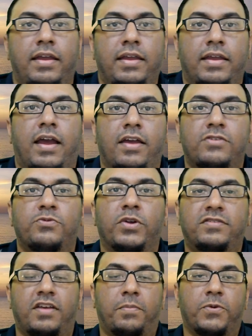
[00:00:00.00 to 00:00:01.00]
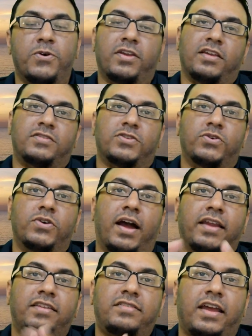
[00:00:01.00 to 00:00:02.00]
Hey guys, what's up? Okay, so
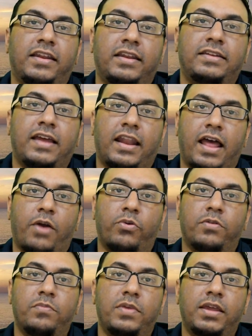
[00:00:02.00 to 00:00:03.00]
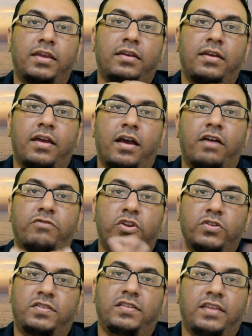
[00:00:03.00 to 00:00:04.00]
I decided that I would make a
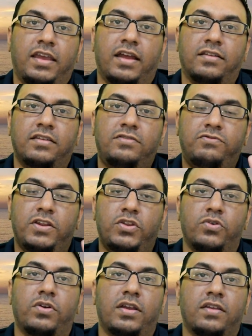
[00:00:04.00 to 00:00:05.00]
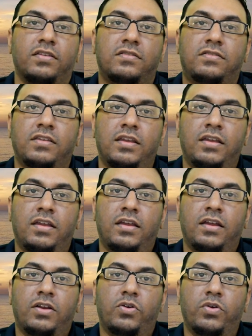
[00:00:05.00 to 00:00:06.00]
video today, and this video is
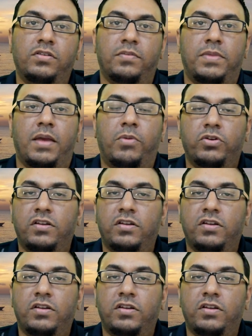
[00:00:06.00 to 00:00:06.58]
going to be about the